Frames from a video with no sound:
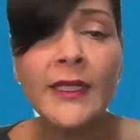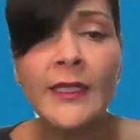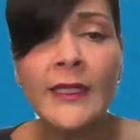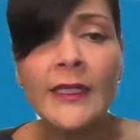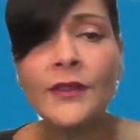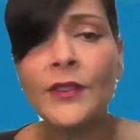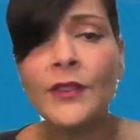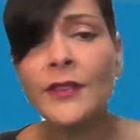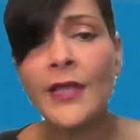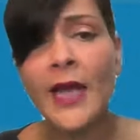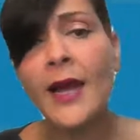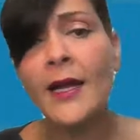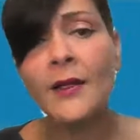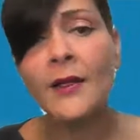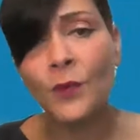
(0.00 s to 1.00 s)
It just
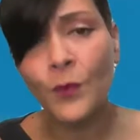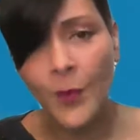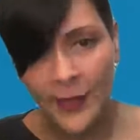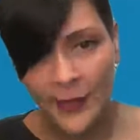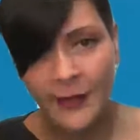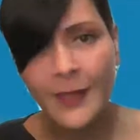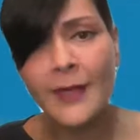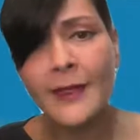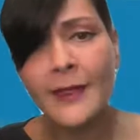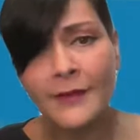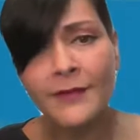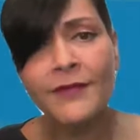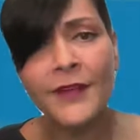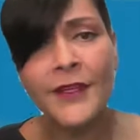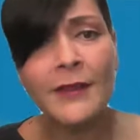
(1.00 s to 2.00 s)
had one kind
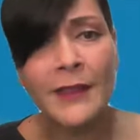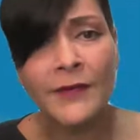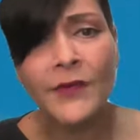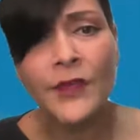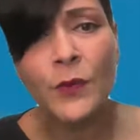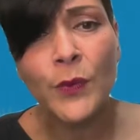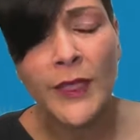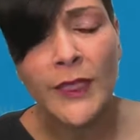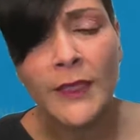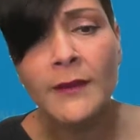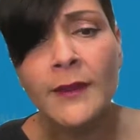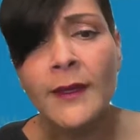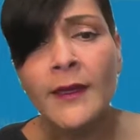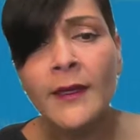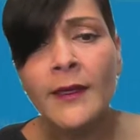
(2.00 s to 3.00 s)
of feel, if you will.